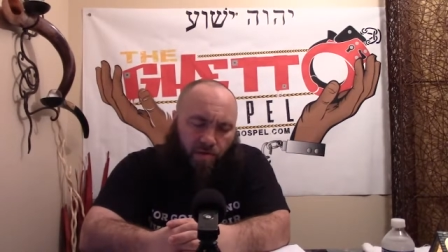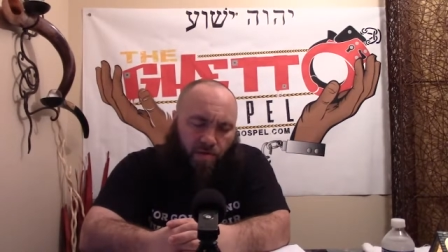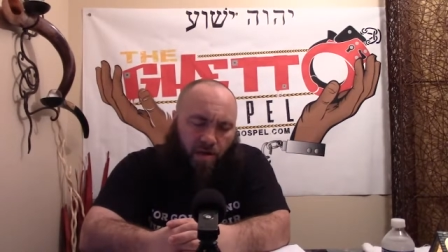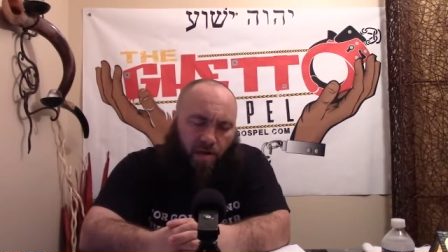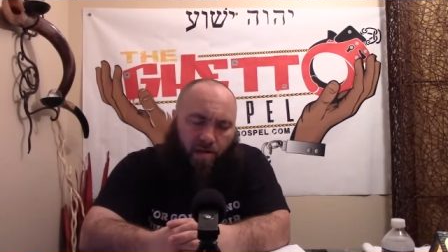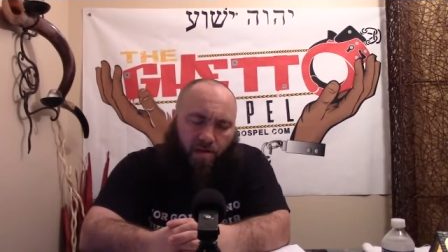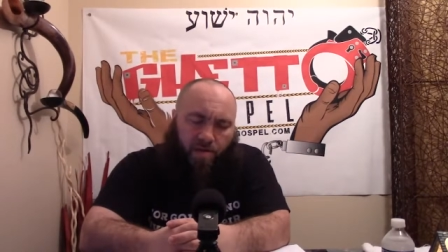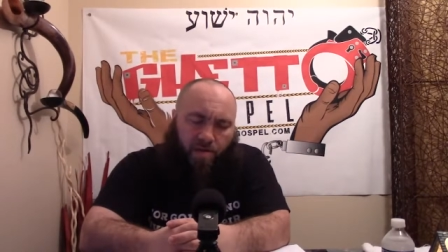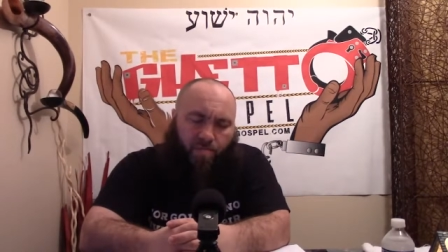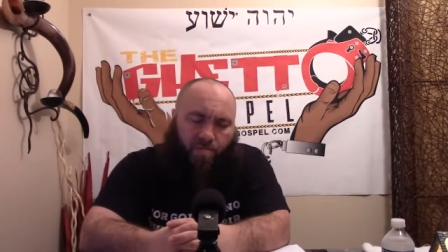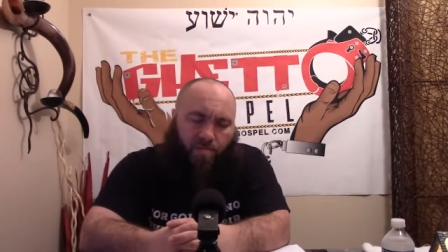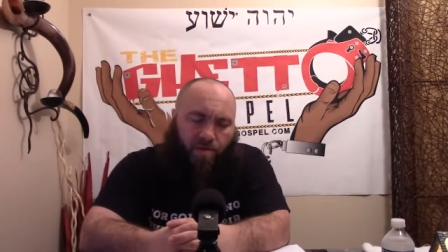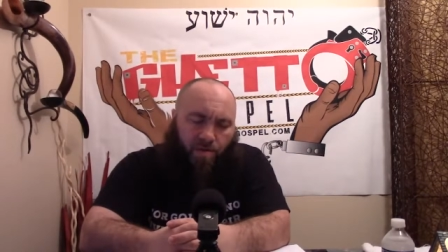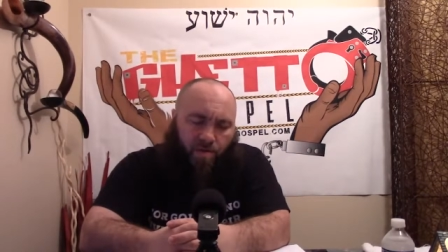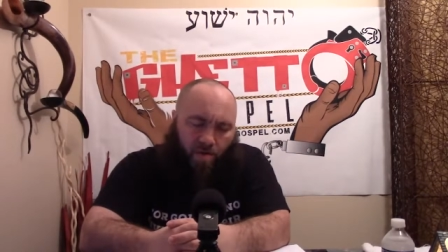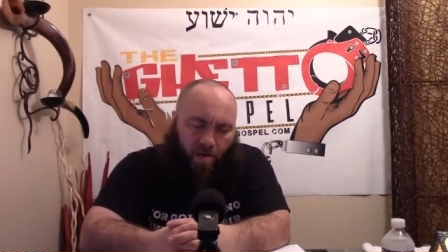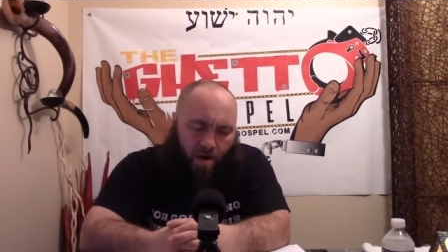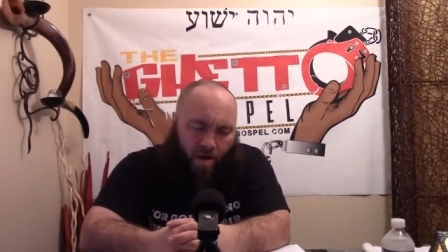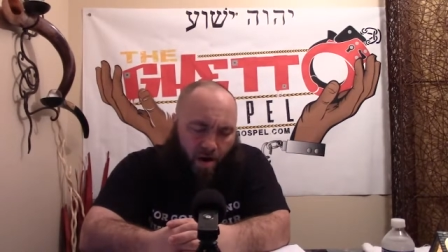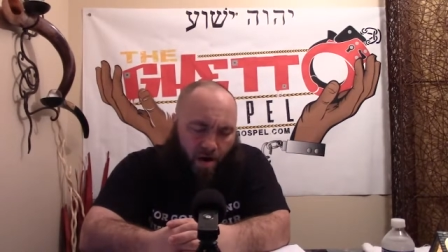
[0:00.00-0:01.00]
Cut them to
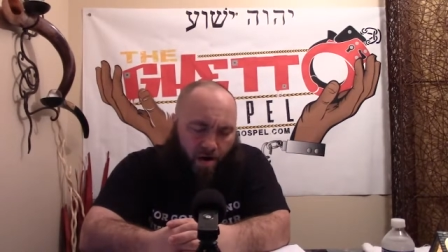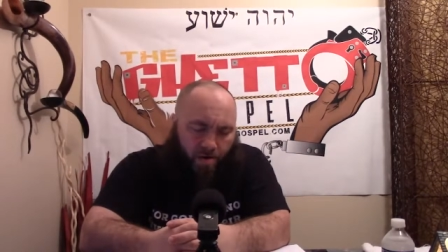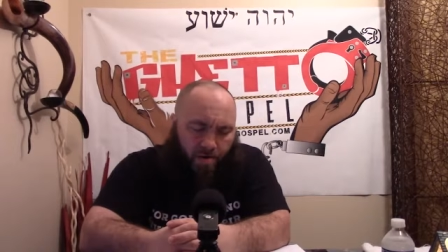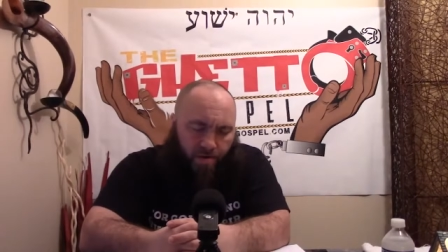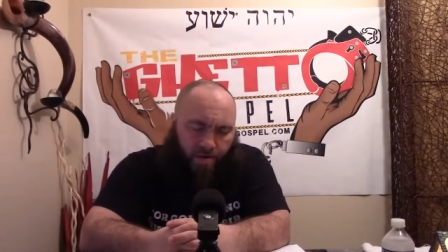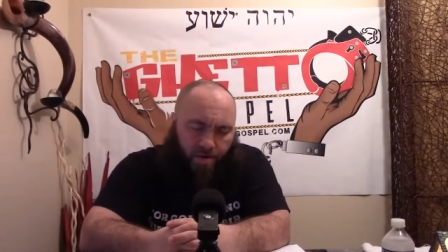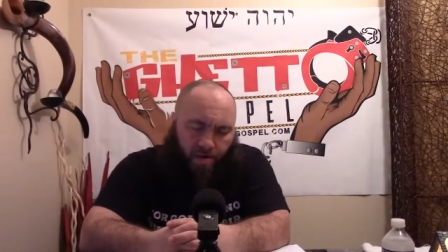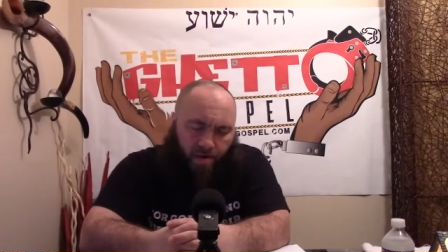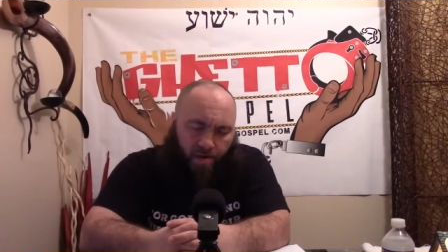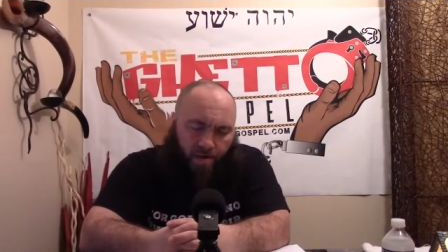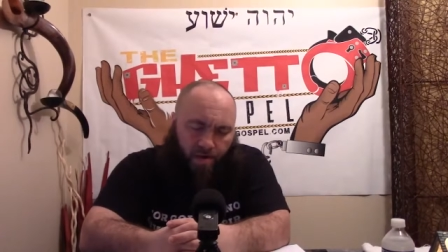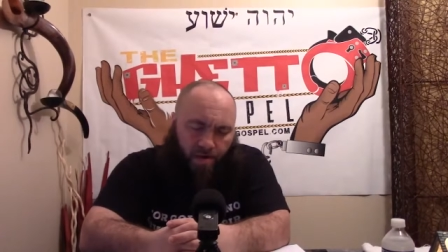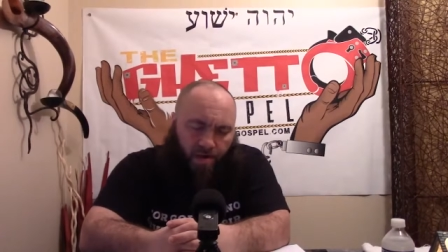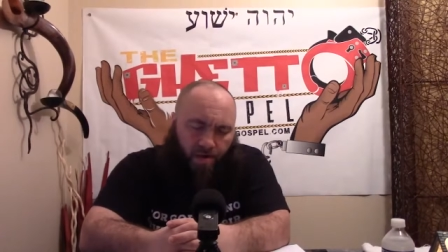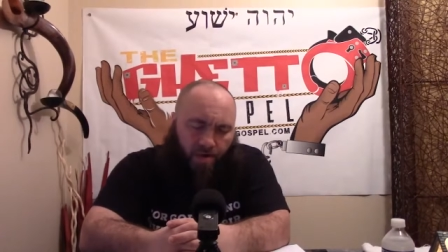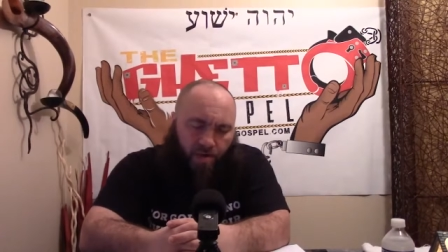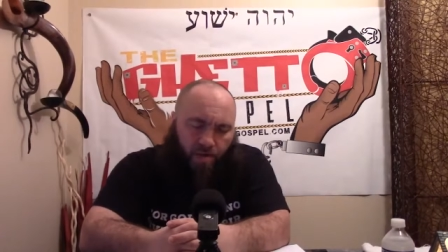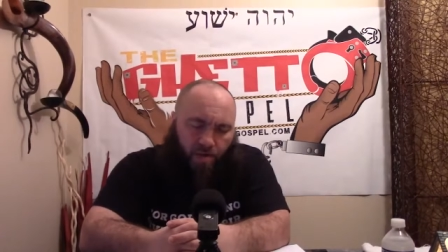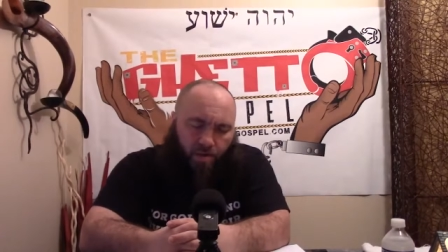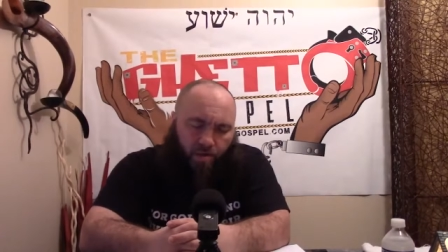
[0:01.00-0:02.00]
the heart
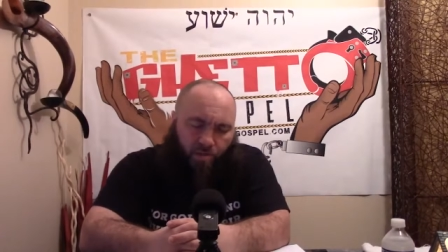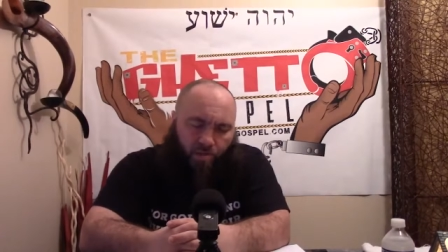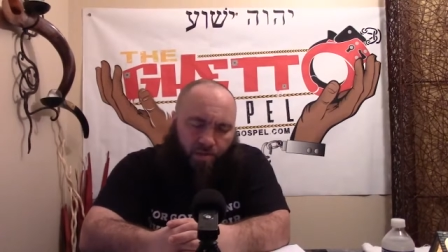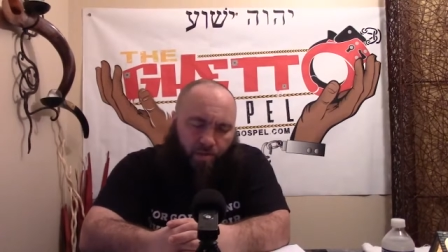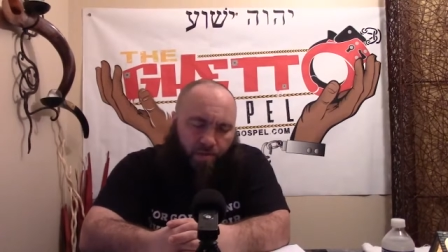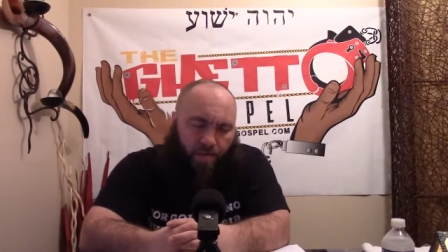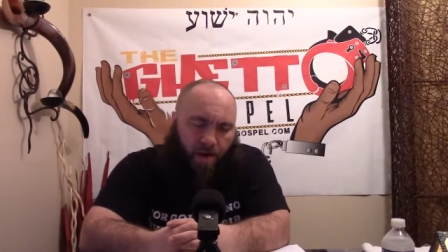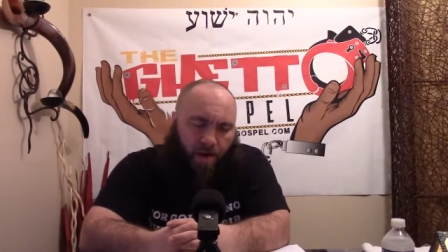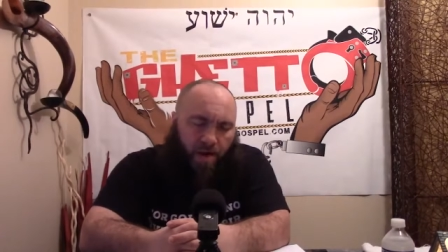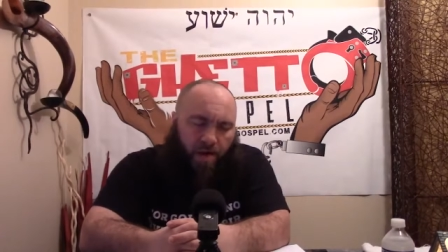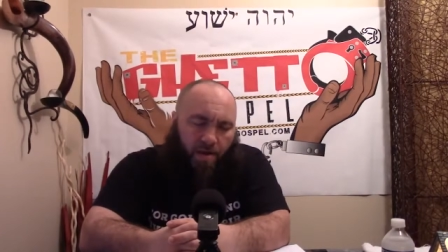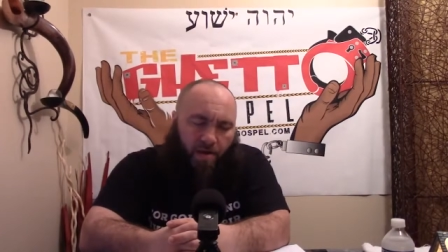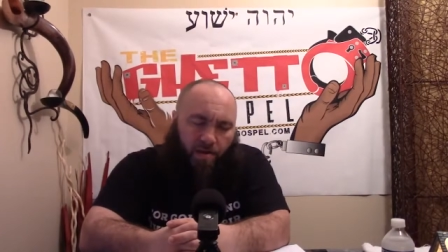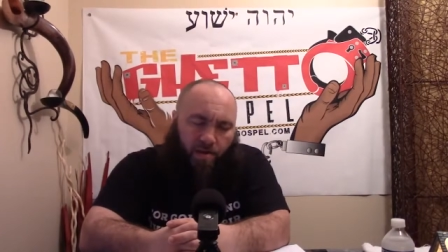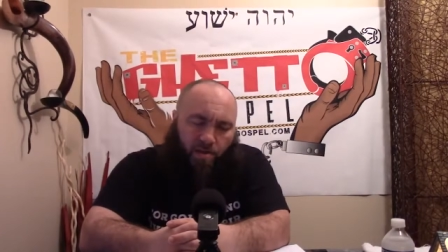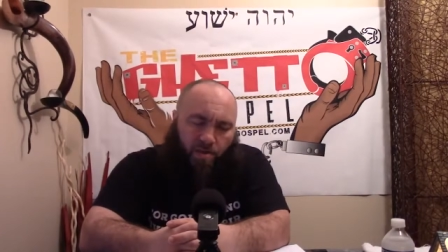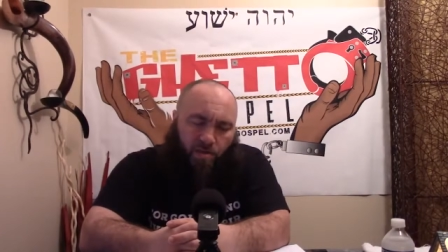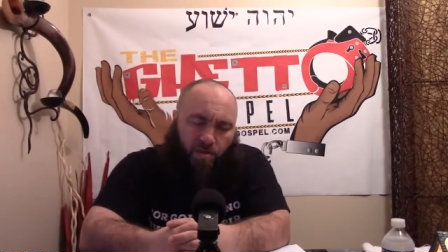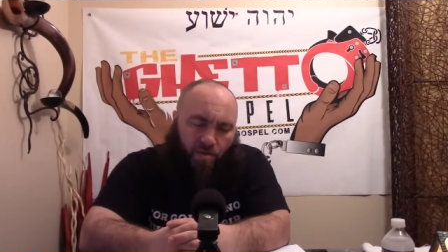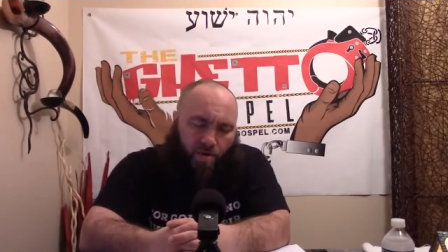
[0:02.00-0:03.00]
to repent and
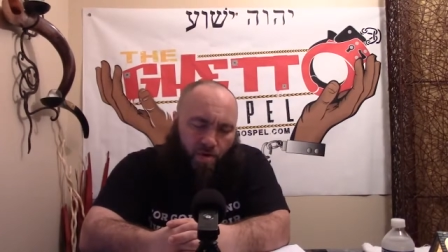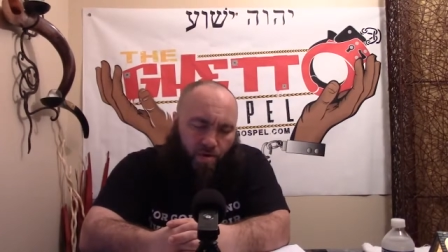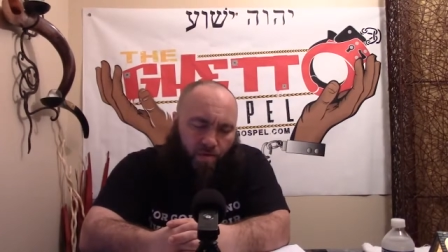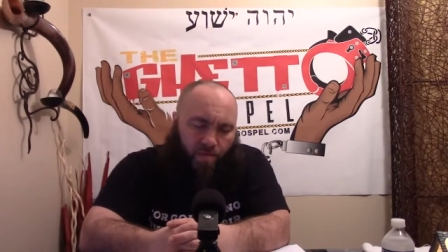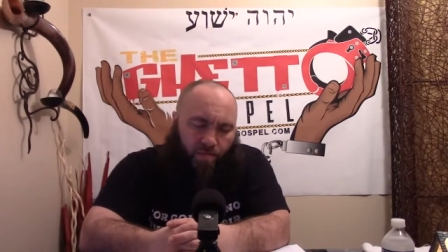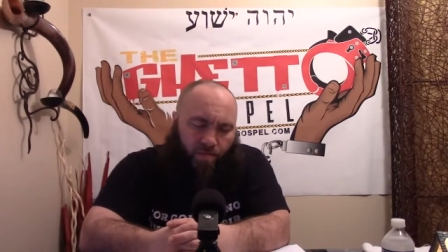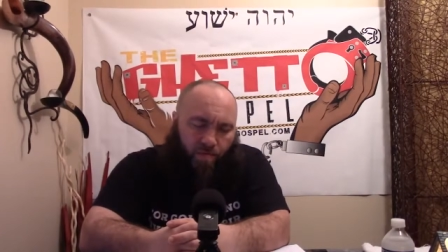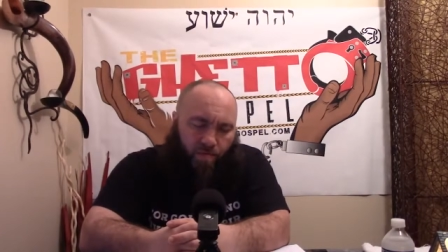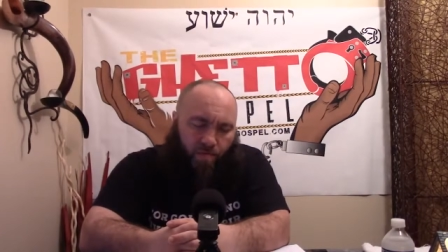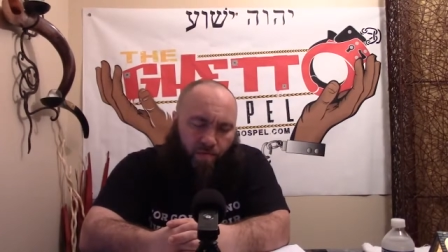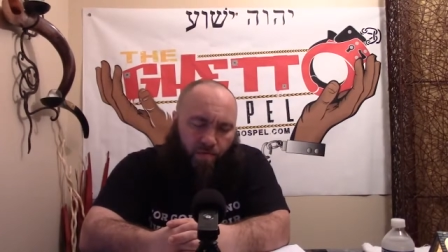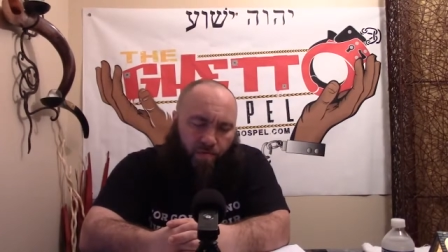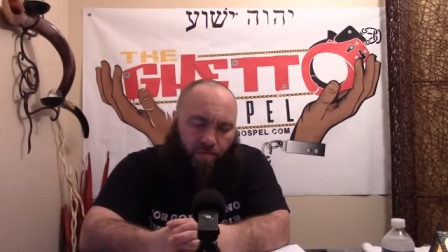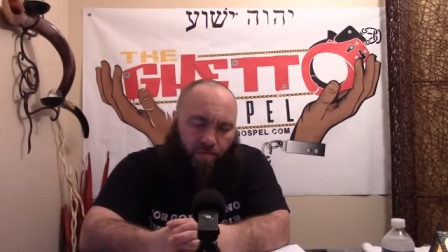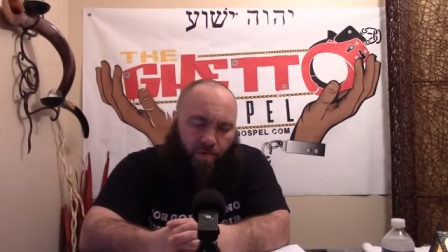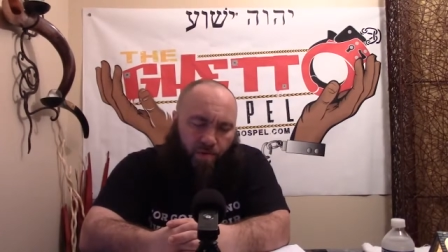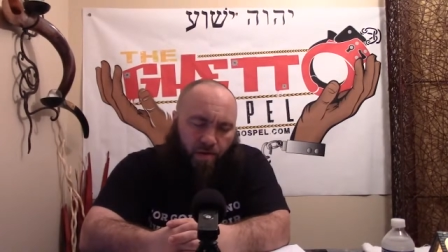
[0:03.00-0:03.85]
serve you.